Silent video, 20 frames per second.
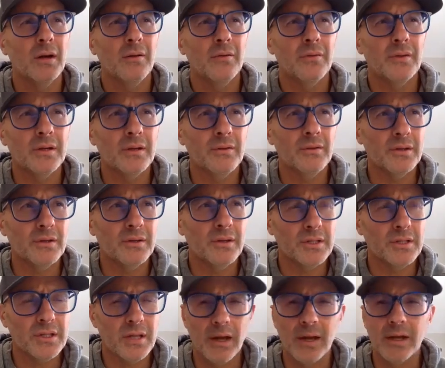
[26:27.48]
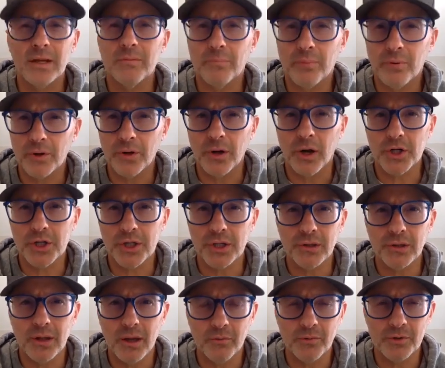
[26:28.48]
the tight
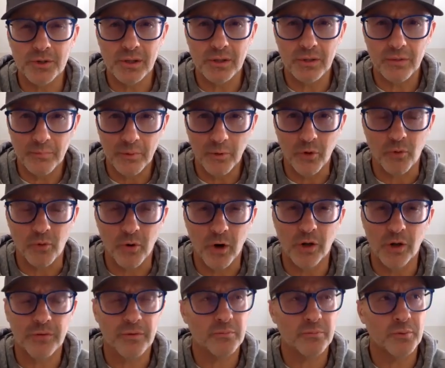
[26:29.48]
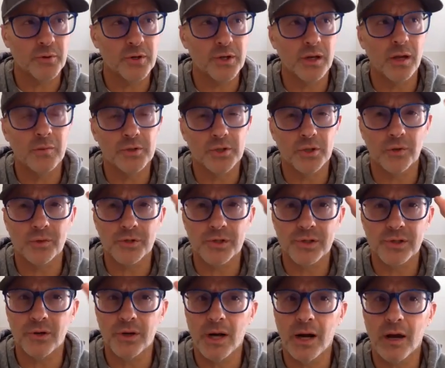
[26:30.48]
production that was in a Bill Roth pregame show
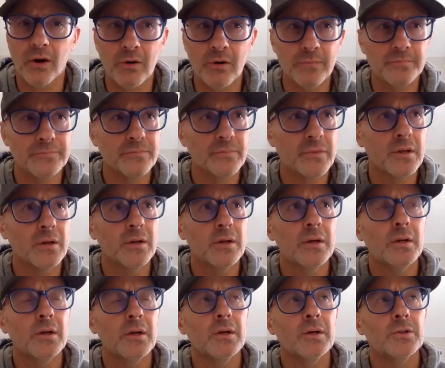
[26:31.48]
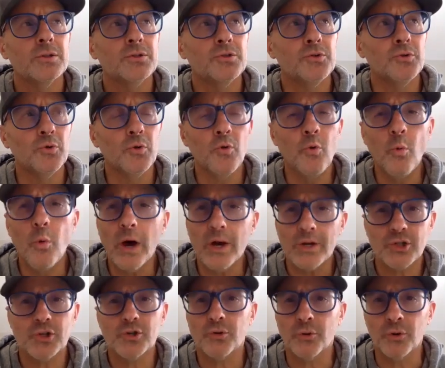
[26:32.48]
stood out. To
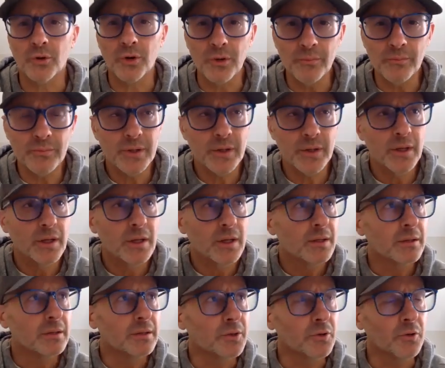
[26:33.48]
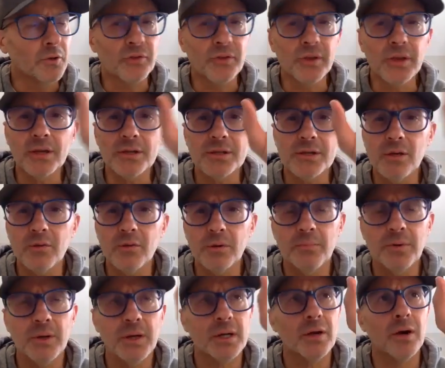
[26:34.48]
Wes Durham, little things he
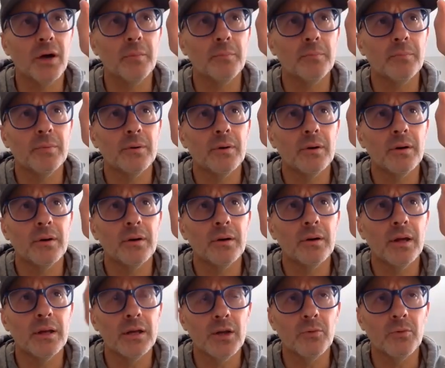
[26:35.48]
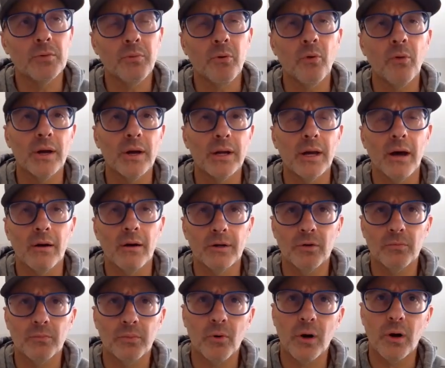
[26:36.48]
would pick up and he would point out in
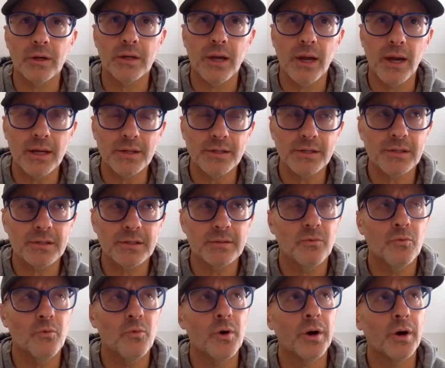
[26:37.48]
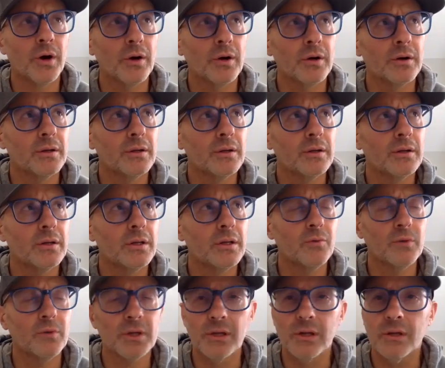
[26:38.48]
a broadcast where he
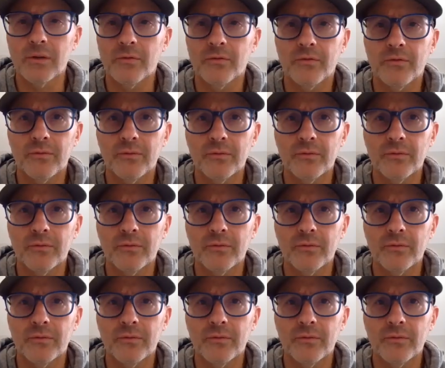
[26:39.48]
would give